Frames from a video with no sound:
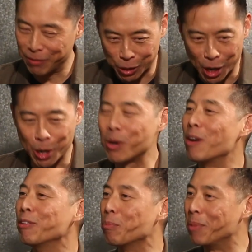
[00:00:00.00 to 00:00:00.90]
show
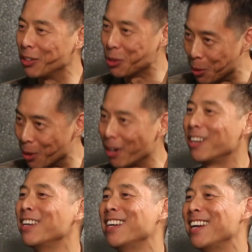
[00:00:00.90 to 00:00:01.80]
of your big
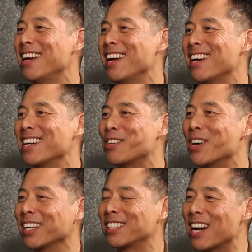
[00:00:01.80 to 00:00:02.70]
tour. Yeah.
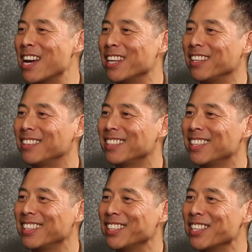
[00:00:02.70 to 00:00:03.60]
Quite
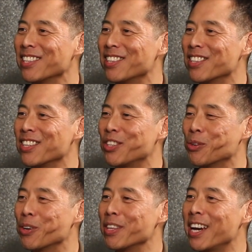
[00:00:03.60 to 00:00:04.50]
exciting. This is a
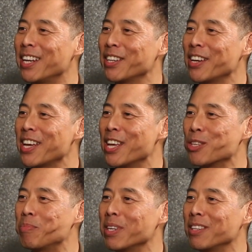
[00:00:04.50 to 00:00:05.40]
tour that
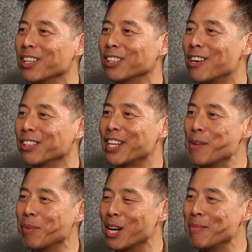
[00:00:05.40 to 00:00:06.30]
has been a long
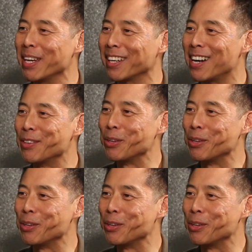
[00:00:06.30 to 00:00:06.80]
time coming. How are